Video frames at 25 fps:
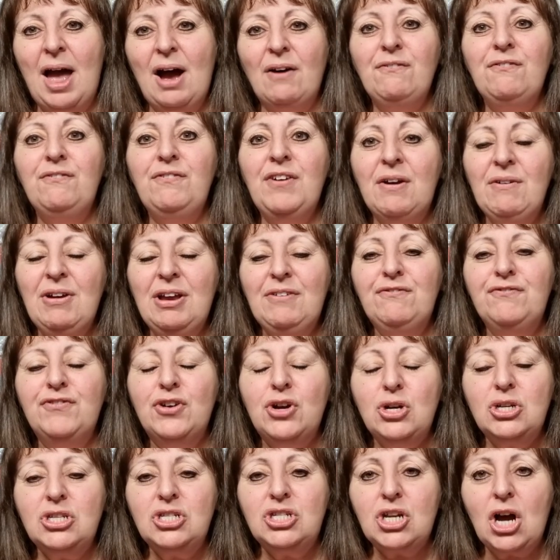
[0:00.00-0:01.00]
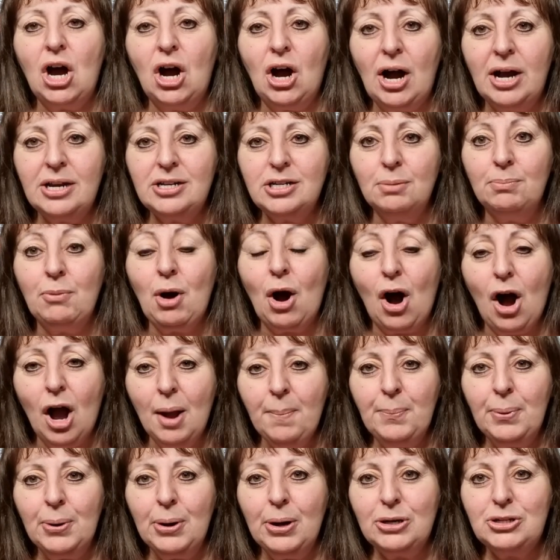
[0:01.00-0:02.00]
Our very first item I
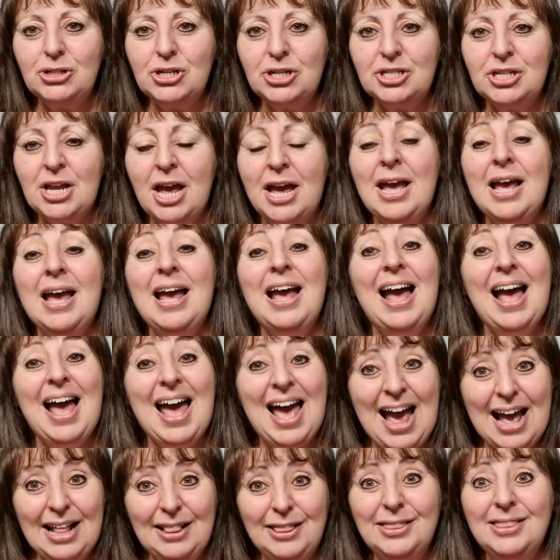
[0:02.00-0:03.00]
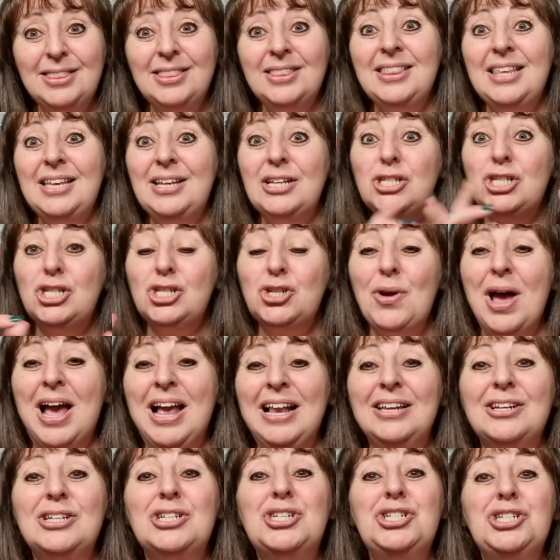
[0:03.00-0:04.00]
purchased at the
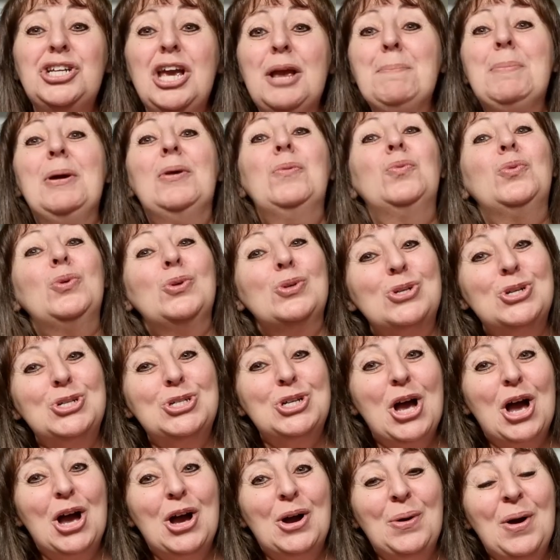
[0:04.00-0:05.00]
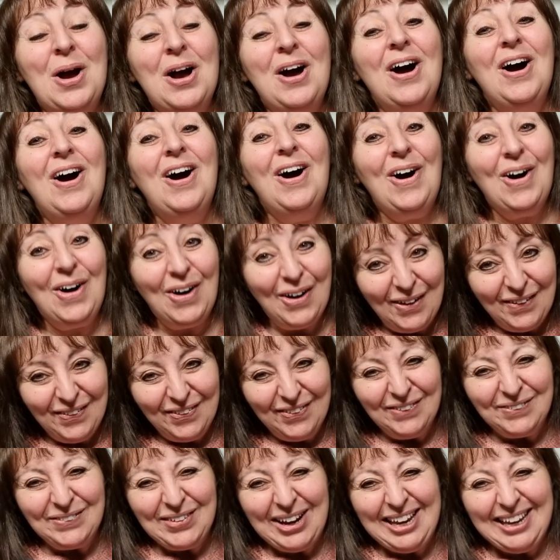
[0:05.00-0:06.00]
Australian Sheep and Wool Show on
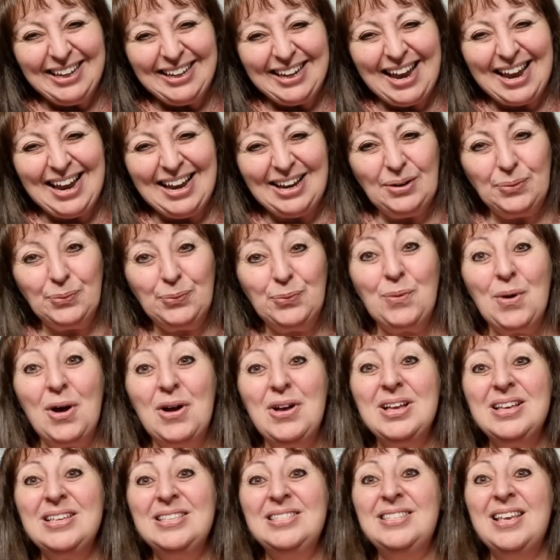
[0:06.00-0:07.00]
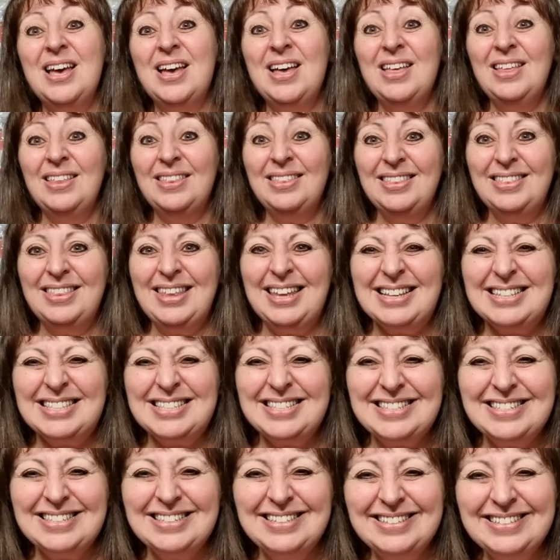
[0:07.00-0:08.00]
the weekend was
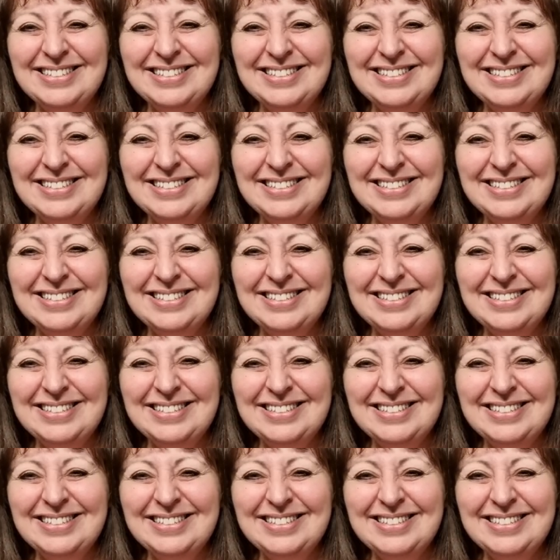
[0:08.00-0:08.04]
this.